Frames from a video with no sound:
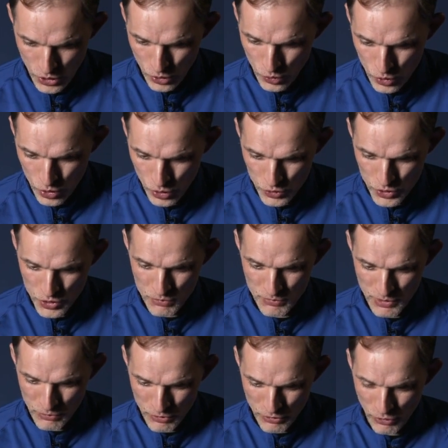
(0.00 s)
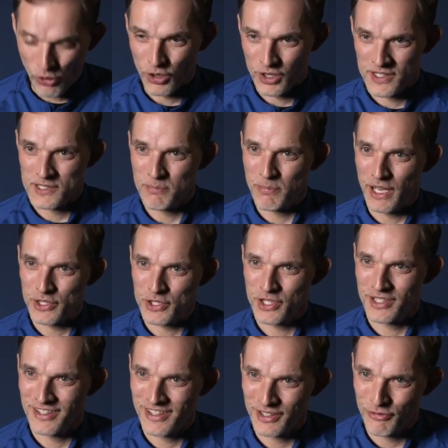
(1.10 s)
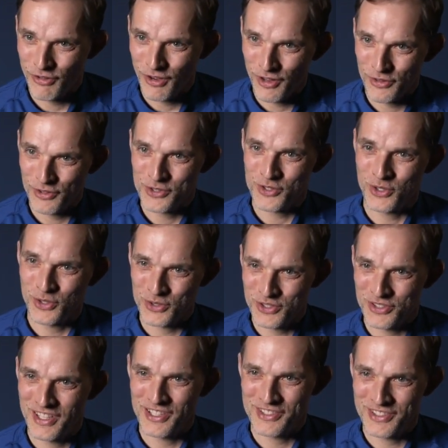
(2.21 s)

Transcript: who coached me with all his passion that fathers coach their